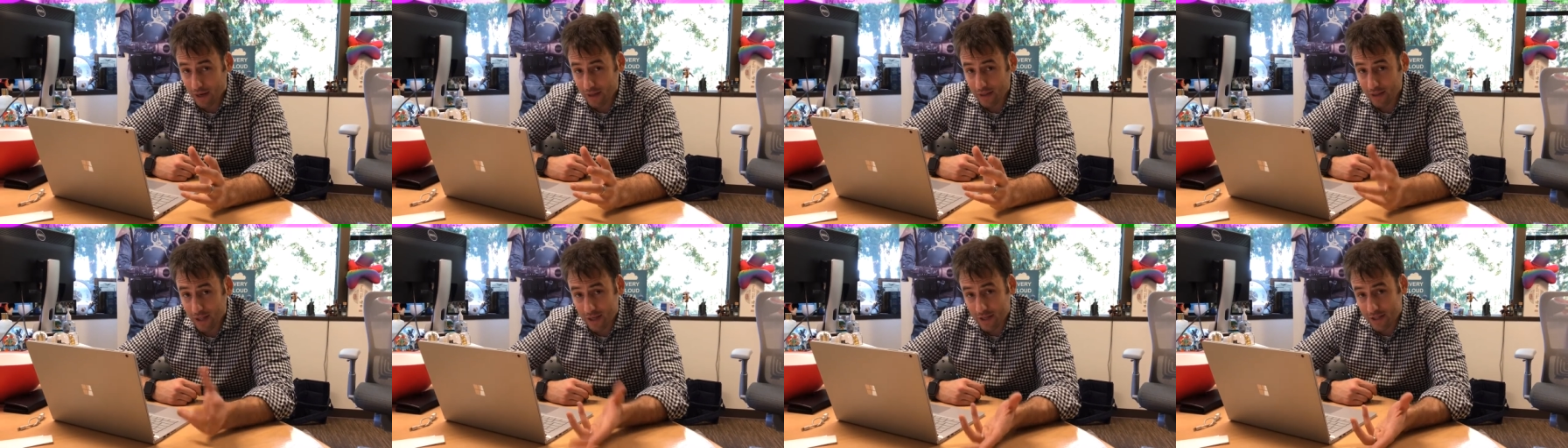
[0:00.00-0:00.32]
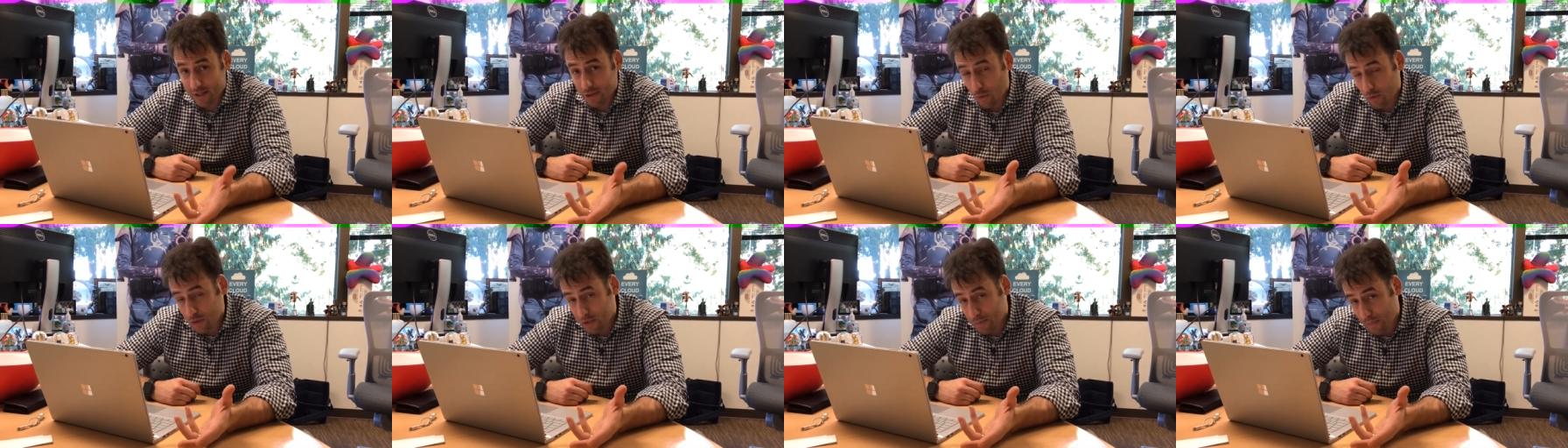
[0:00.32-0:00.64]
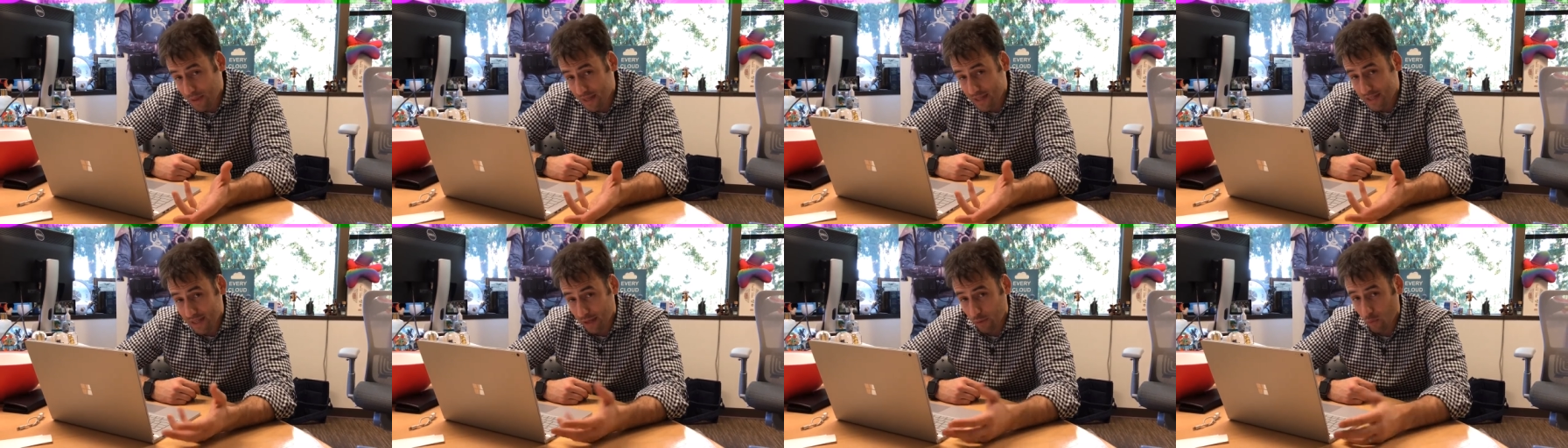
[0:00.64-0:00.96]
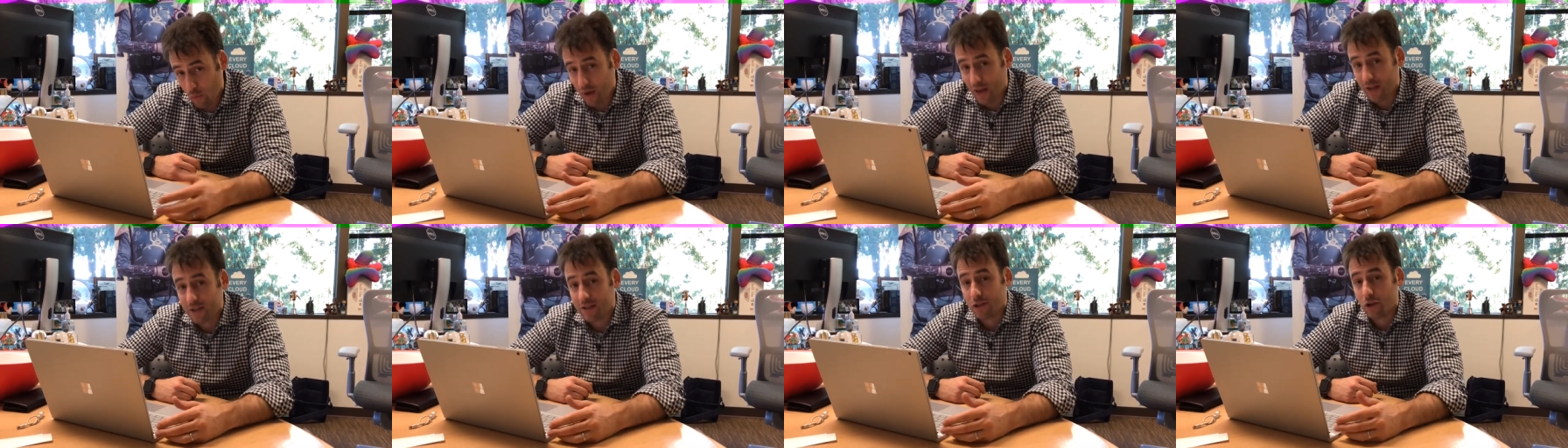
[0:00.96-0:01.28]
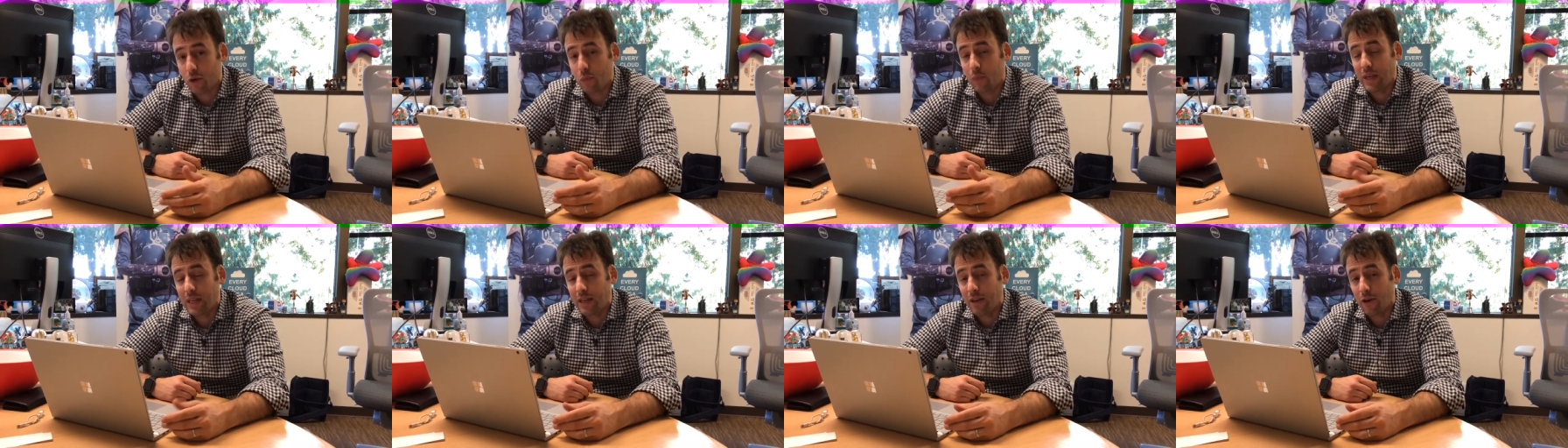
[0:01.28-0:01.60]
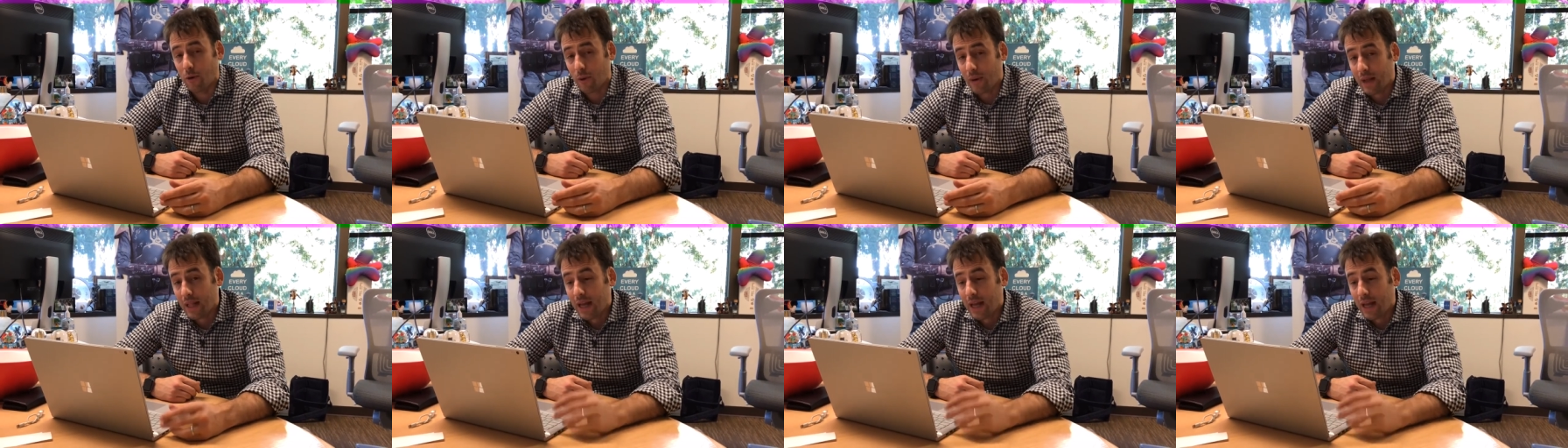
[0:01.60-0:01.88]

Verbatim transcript: Let us know what's missing. What else can we do?